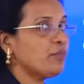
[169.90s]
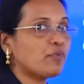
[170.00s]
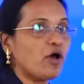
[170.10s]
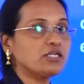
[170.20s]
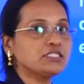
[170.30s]

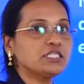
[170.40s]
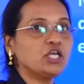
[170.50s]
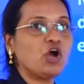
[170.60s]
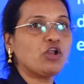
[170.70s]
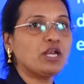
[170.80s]
processing
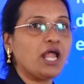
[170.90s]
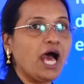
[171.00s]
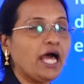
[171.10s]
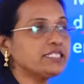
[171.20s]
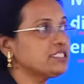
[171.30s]
on
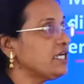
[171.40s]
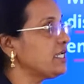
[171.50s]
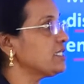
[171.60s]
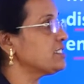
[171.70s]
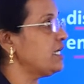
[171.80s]
large
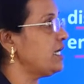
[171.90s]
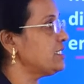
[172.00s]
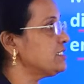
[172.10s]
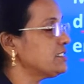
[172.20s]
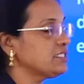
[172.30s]
data
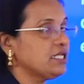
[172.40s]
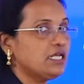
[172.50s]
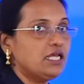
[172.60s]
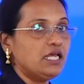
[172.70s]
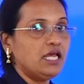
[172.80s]
sets
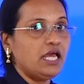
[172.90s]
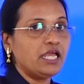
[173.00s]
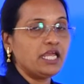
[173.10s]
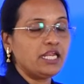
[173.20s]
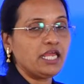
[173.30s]

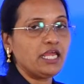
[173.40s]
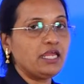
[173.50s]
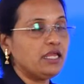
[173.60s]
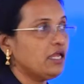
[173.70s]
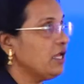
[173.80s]
in
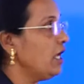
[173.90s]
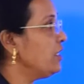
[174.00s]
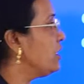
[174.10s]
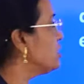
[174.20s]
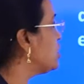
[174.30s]
a
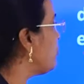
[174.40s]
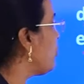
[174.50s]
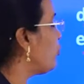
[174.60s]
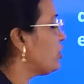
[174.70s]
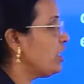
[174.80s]

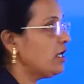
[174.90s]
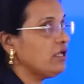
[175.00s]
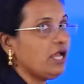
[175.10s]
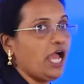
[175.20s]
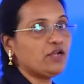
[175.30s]
distributed
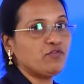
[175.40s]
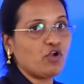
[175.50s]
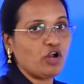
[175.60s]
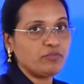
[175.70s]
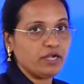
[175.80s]

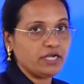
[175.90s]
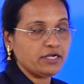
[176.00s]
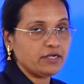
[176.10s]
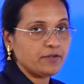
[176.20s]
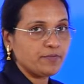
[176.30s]
environment.
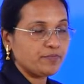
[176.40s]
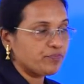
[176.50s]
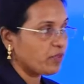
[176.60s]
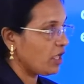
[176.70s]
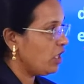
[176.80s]

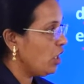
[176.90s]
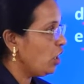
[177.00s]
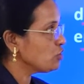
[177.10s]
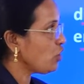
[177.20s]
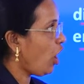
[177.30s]

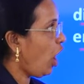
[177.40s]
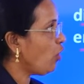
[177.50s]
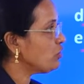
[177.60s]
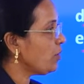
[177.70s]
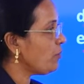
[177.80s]
So,
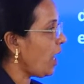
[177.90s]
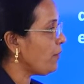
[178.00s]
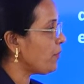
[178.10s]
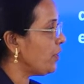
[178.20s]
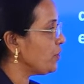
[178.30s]
how the
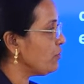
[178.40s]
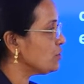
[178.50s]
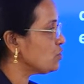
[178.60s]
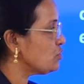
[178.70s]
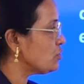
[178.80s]

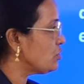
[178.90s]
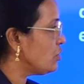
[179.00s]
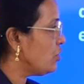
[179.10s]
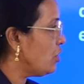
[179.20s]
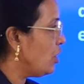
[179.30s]
MapReduce
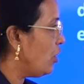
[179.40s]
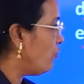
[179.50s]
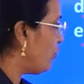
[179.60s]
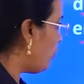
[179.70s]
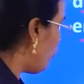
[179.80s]
will